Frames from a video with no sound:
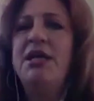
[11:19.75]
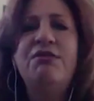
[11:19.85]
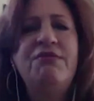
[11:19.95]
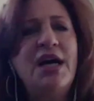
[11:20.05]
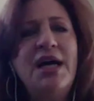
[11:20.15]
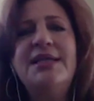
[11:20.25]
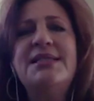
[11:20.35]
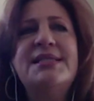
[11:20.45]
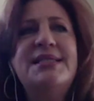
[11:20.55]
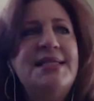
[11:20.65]
You've got
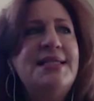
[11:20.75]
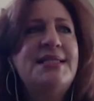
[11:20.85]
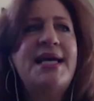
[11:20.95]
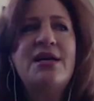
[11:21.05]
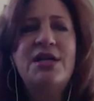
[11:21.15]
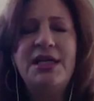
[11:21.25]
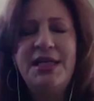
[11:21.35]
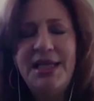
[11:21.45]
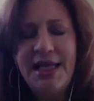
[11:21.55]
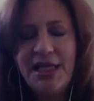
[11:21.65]
to sit down and
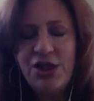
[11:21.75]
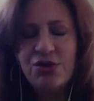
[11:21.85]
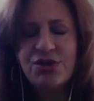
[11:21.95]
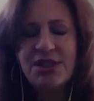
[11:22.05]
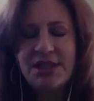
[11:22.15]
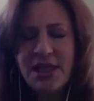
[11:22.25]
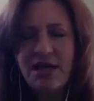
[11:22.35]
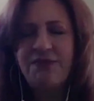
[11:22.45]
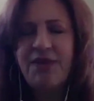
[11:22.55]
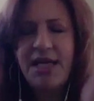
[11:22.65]
get
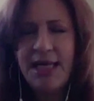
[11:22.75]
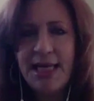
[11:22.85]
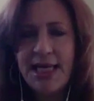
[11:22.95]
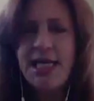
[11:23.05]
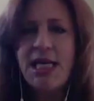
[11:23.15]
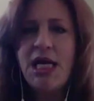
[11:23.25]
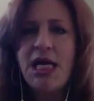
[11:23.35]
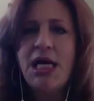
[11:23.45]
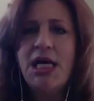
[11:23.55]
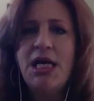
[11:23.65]
yourself in
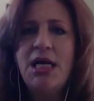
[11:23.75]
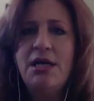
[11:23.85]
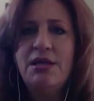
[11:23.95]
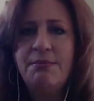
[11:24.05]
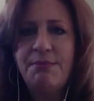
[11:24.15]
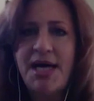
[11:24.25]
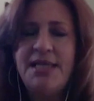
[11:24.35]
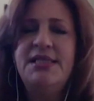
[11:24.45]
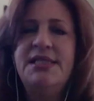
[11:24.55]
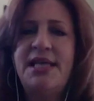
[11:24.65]
the
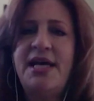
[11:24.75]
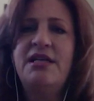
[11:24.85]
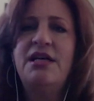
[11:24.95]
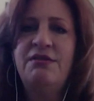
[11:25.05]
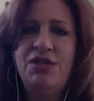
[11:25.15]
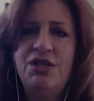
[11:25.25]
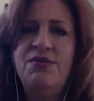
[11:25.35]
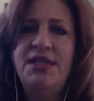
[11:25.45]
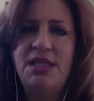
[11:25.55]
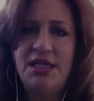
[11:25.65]
mindset of
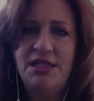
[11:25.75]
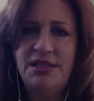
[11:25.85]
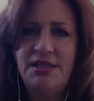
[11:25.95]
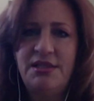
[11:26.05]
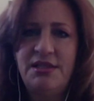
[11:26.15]
doing this.